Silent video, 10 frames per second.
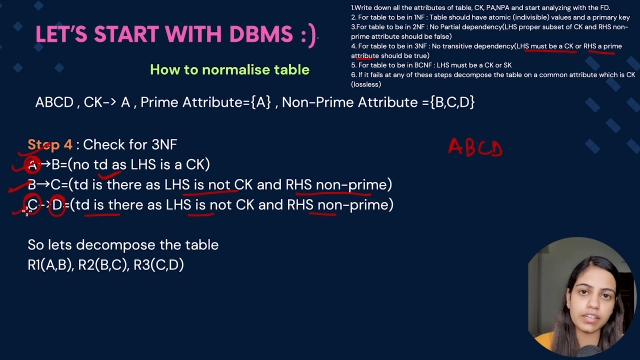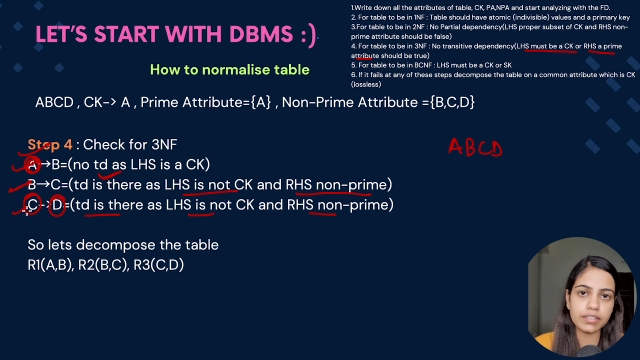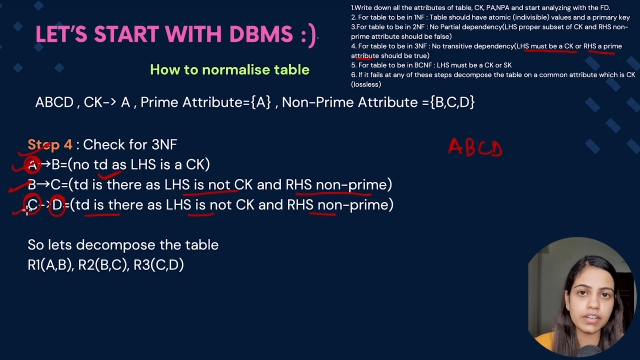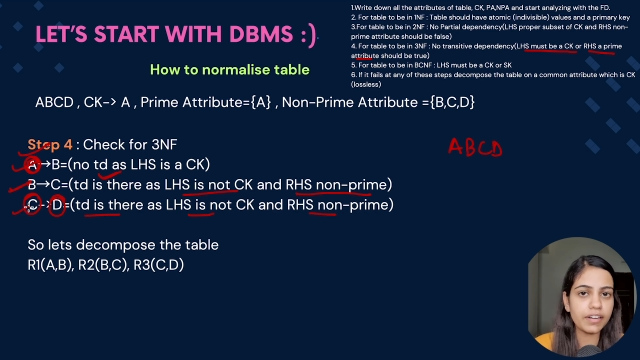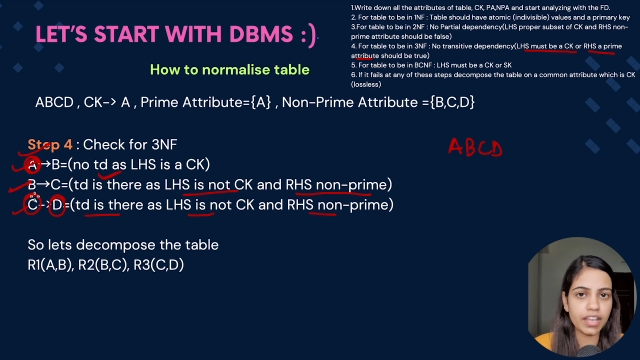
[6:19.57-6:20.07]
there
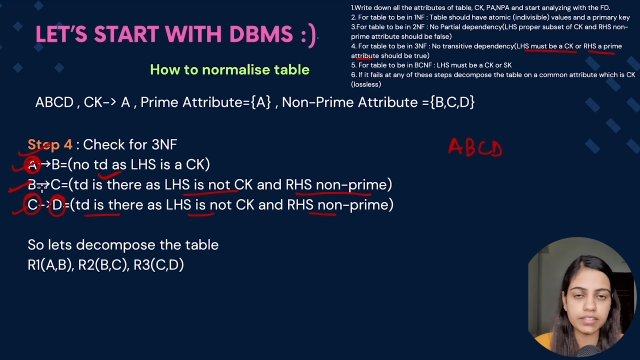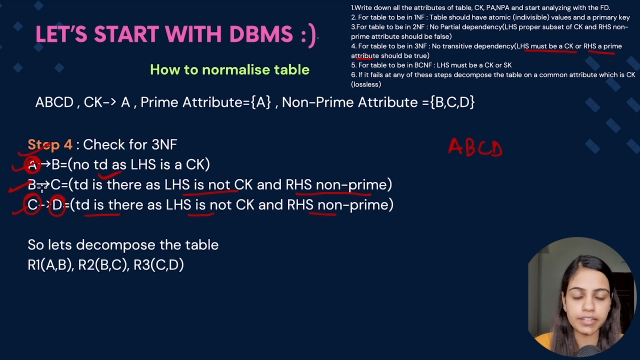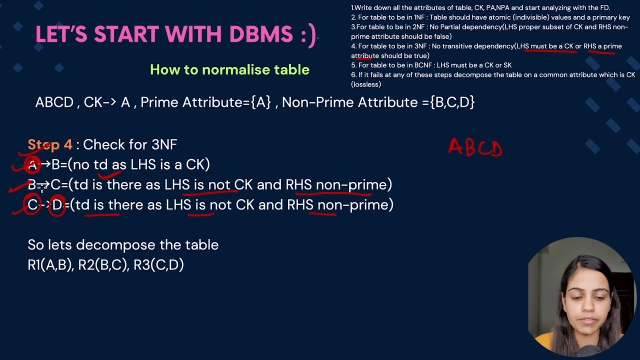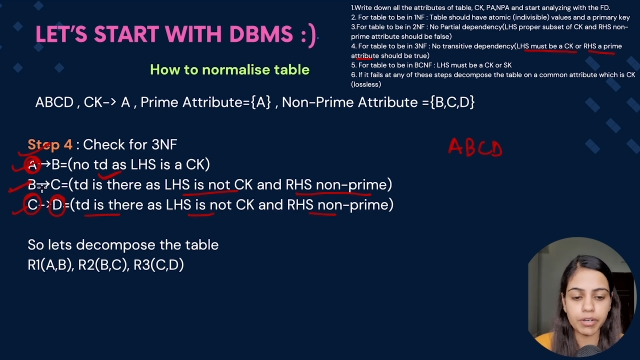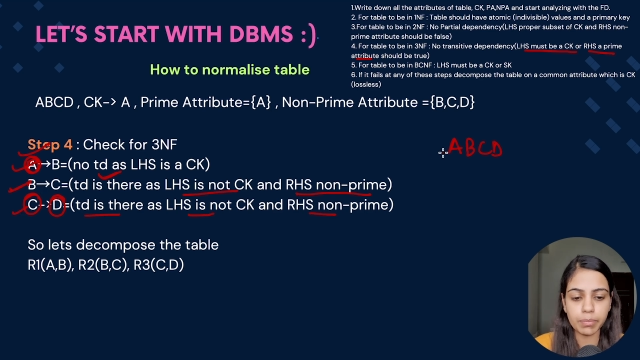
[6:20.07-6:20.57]
is a
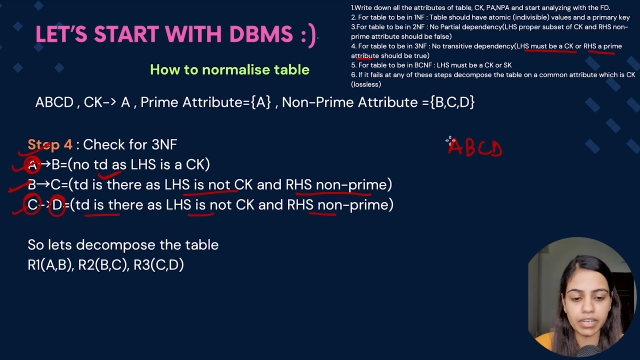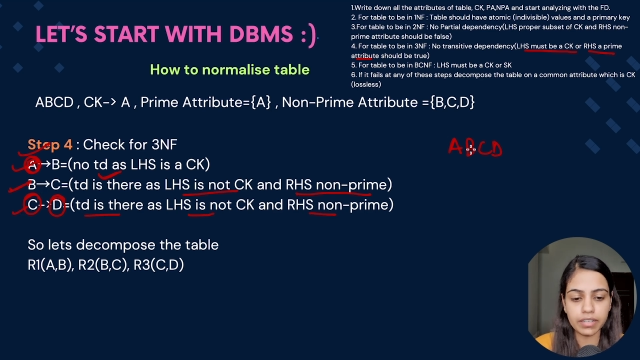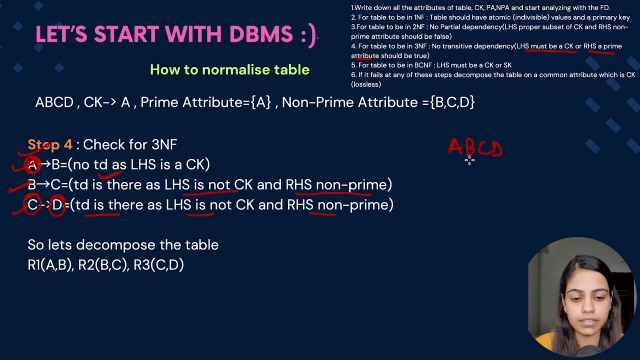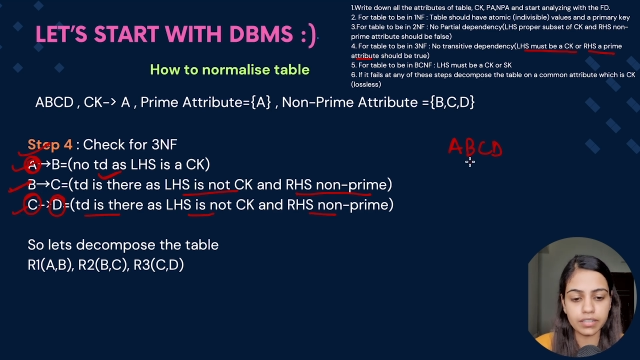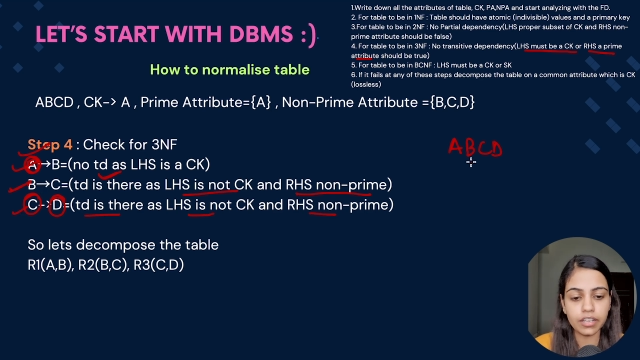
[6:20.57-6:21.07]
transitive
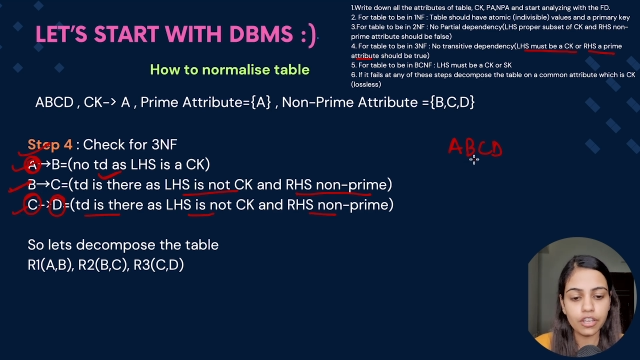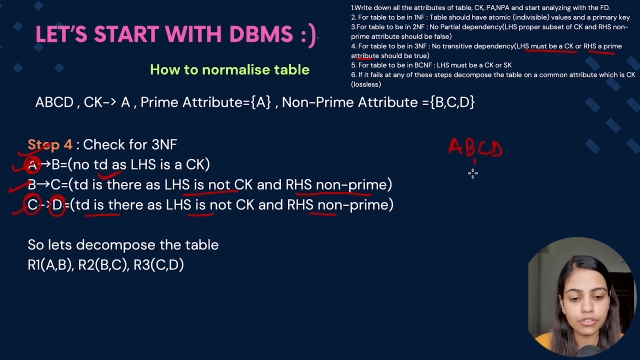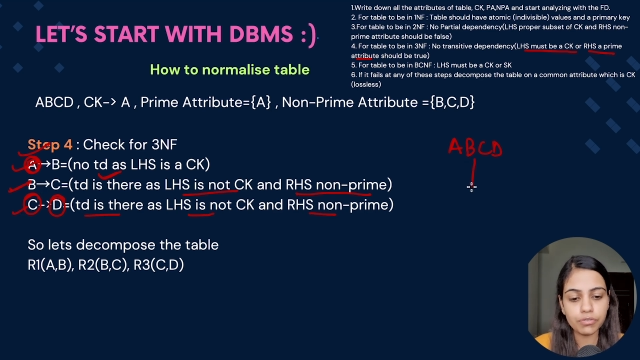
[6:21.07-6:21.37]
dependency.